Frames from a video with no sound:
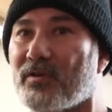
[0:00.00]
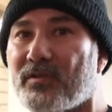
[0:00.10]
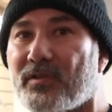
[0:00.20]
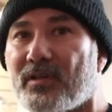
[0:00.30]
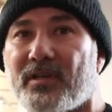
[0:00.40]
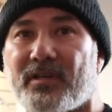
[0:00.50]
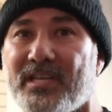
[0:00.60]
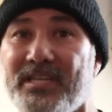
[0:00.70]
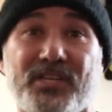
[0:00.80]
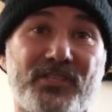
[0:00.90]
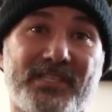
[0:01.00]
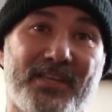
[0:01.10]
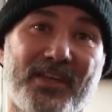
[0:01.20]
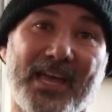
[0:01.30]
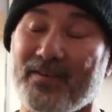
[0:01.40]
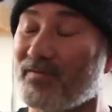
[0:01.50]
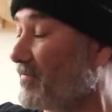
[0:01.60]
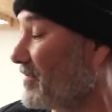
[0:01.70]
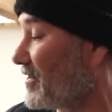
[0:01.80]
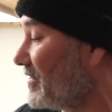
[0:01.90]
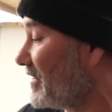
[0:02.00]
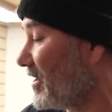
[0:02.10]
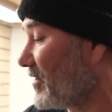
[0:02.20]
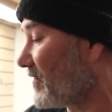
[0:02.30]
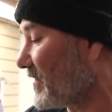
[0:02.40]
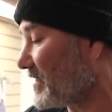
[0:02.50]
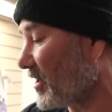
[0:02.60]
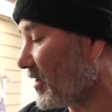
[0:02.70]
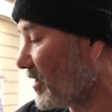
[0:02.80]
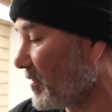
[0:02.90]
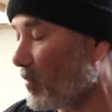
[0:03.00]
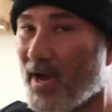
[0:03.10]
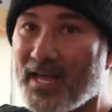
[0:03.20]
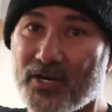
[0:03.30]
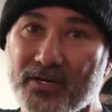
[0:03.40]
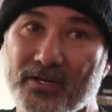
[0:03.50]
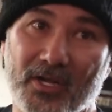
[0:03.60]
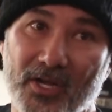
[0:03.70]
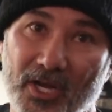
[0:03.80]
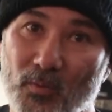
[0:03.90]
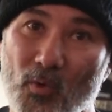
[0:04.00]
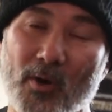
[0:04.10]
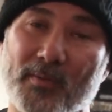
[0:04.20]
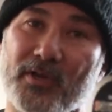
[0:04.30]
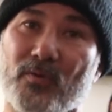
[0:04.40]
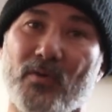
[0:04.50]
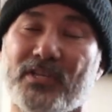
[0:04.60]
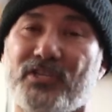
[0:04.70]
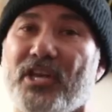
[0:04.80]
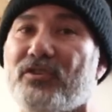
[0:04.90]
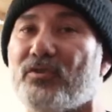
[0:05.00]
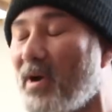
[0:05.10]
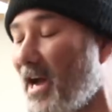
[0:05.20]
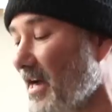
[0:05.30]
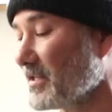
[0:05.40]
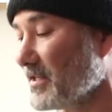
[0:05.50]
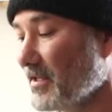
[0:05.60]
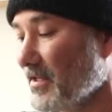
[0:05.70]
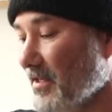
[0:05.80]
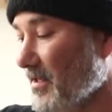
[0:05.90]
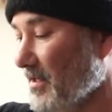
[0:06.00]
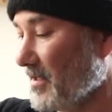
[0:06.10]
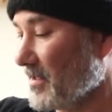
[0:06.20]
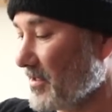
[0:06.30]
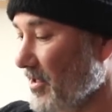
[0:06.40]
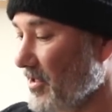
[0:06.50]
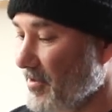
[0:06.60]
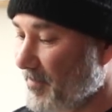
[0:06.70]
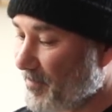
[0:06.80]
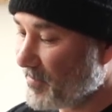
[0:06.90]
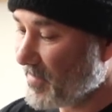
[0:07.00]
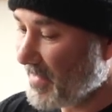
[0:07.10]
for the conditions that you have. You know, if it's a little bit wetter and warmer, you'll want to change your wax. So,